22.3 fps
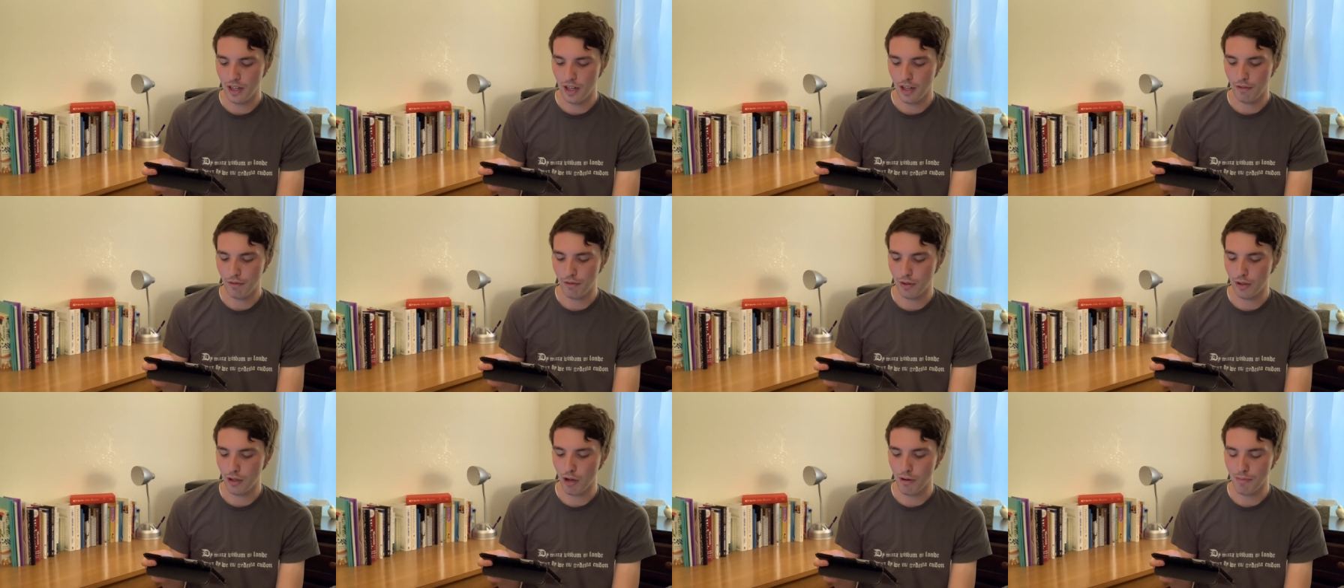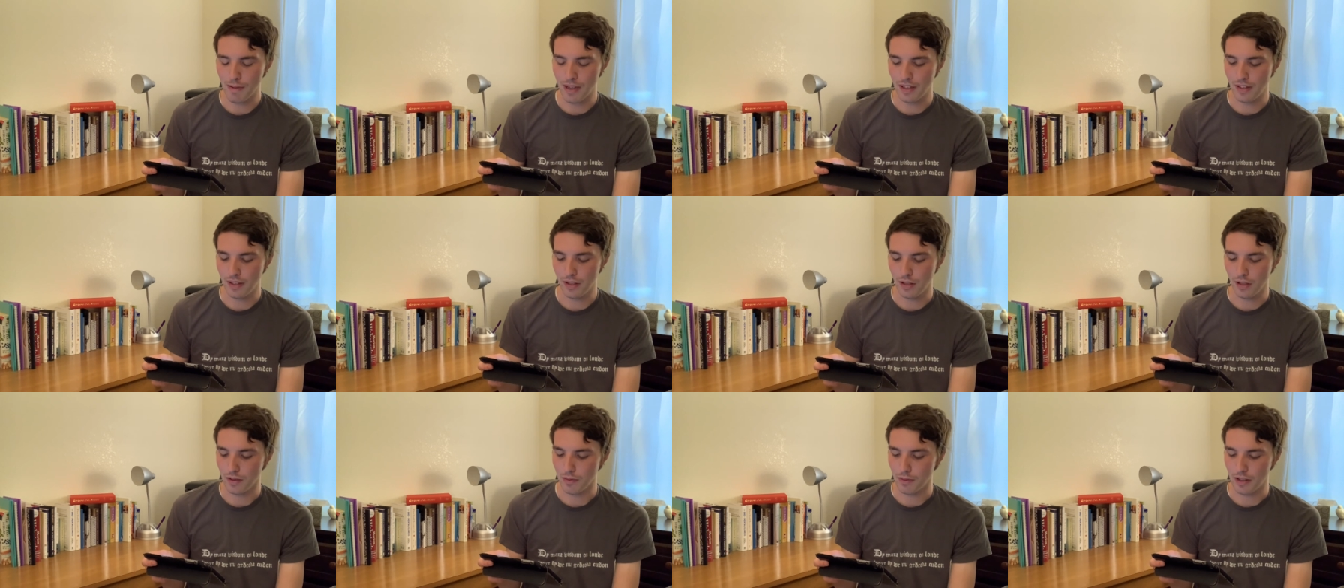for no man
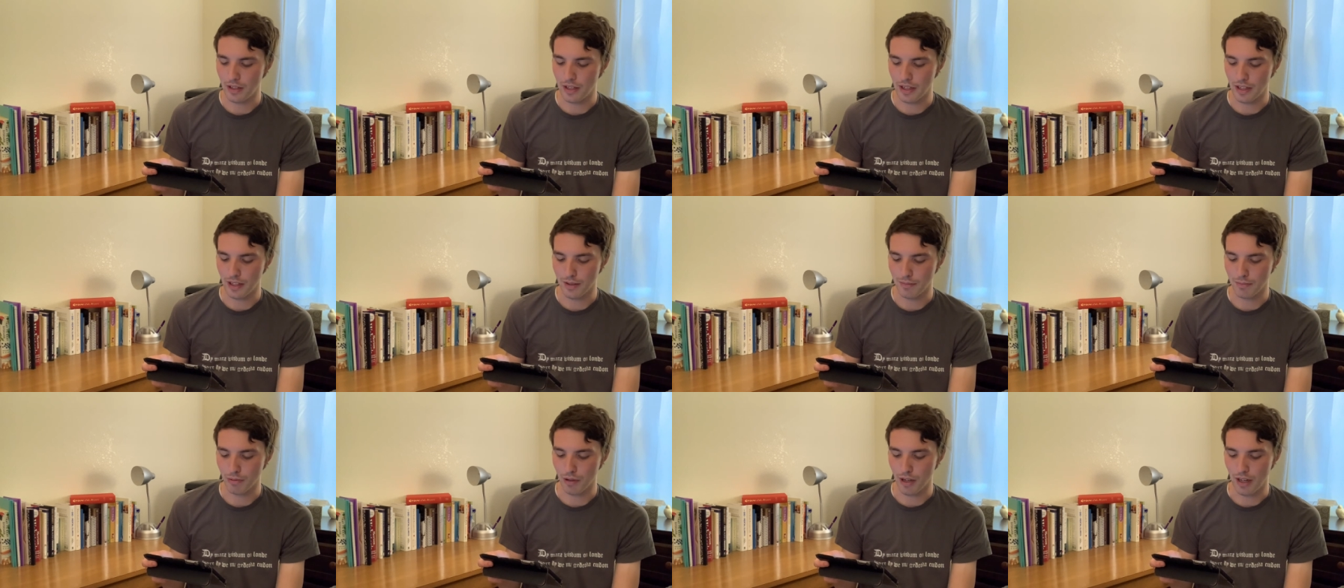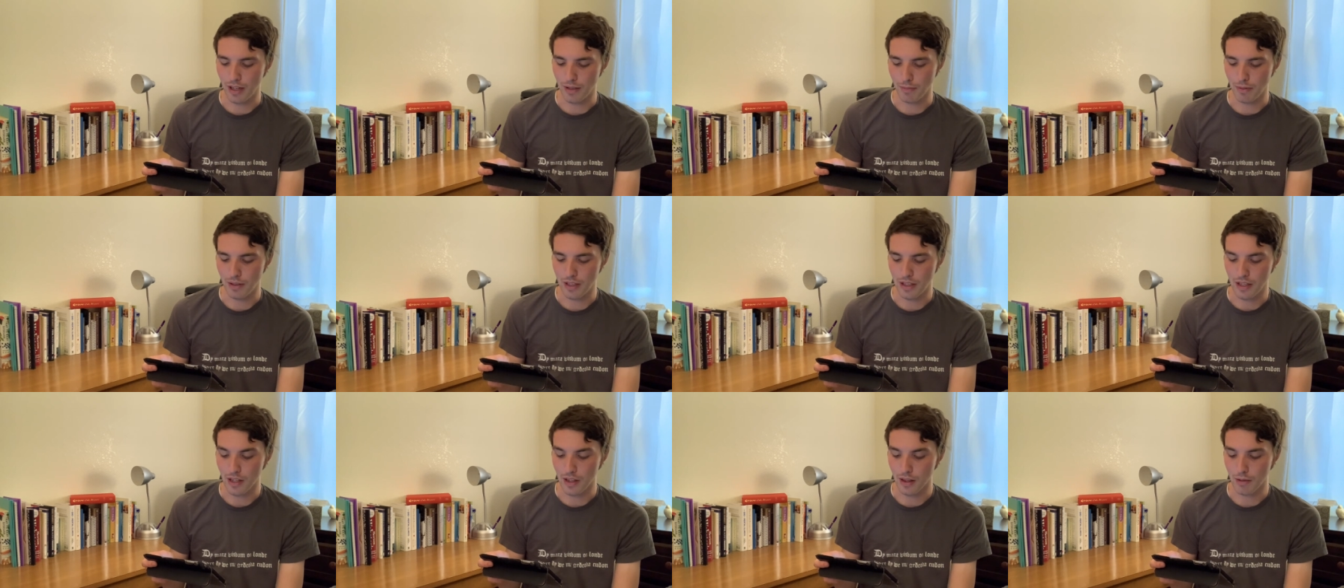stood with naked brand
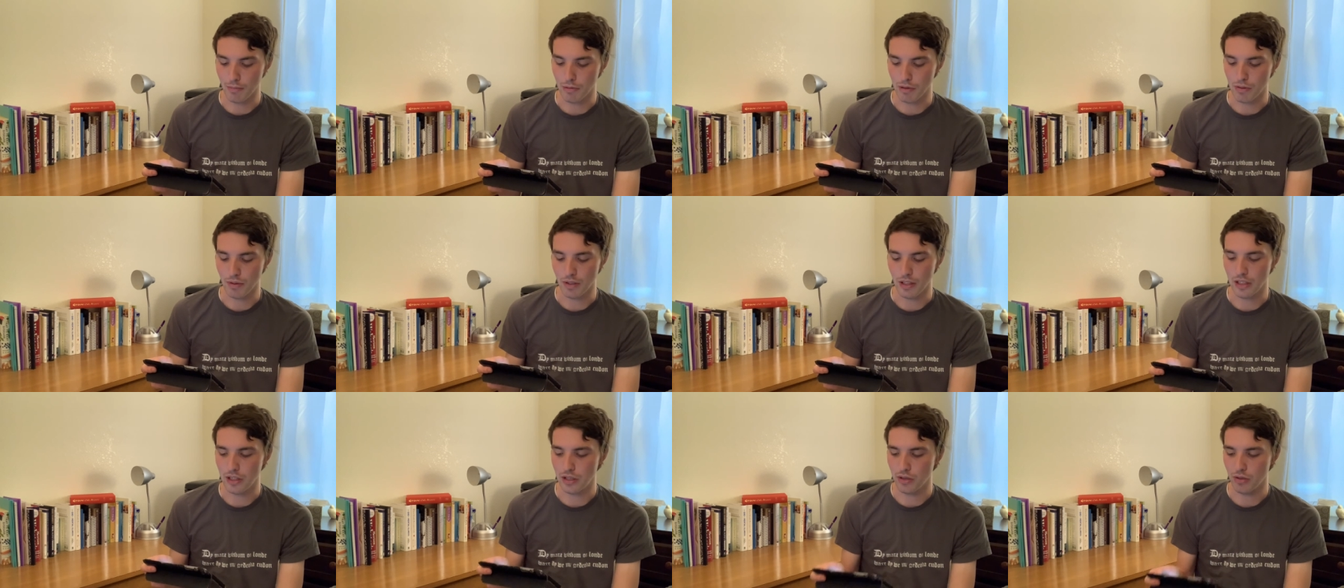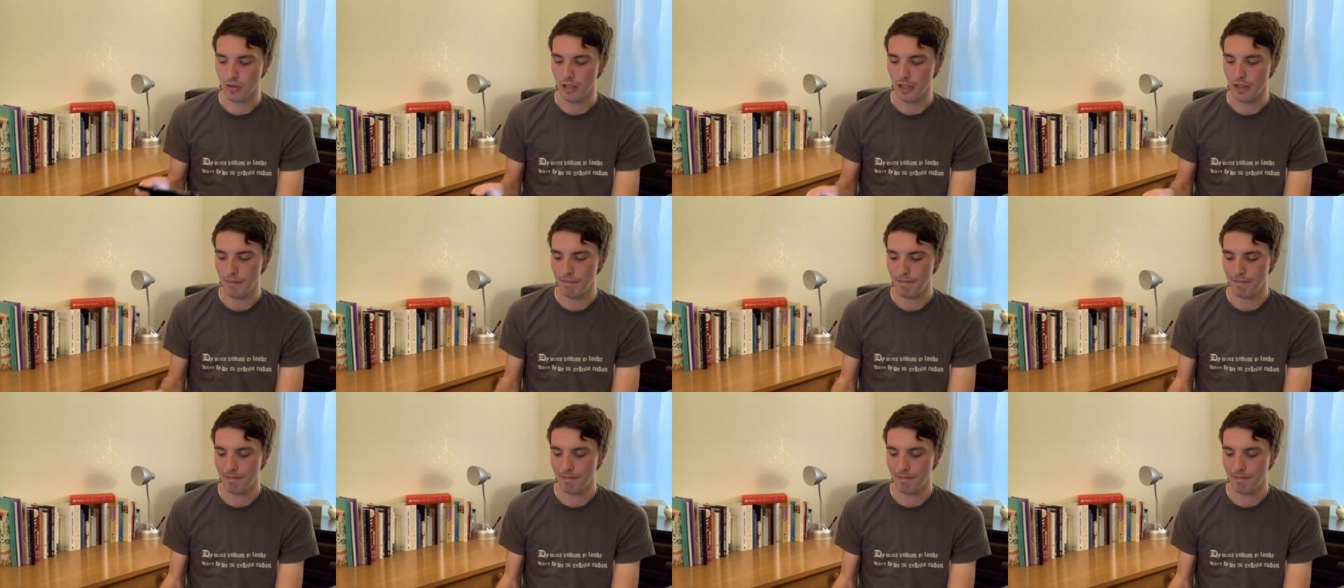beneath the moonlit tree.